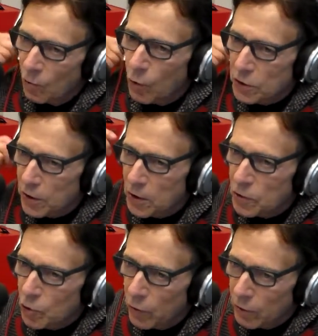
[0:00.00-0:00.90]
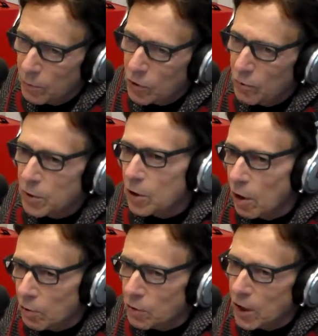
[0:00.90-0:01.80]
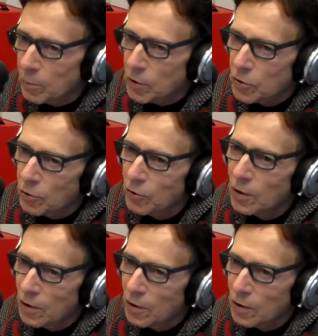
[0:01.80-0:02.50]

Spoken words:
what you can do with them in terms of color, temperature.